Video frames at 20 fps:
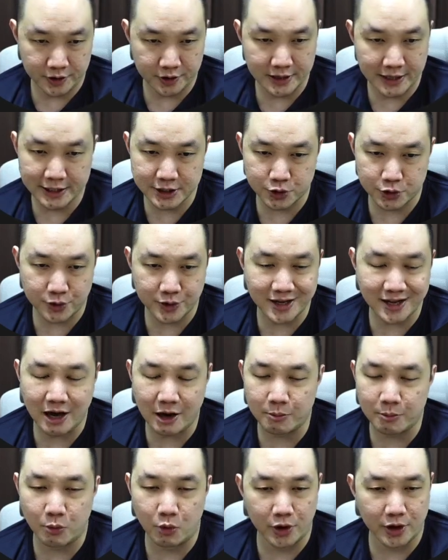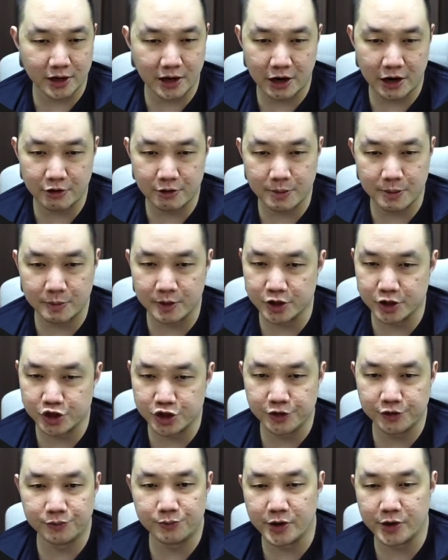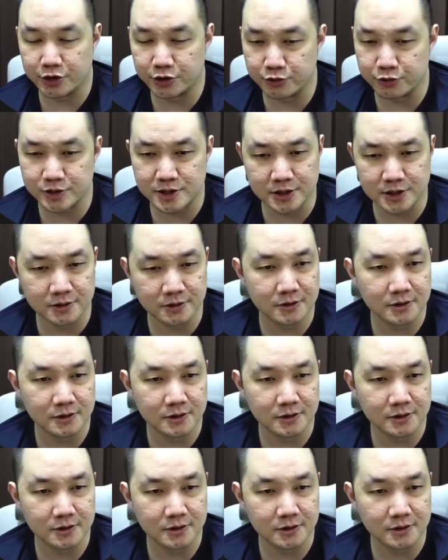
It has already helped more than 100 people achieve breakthroughs in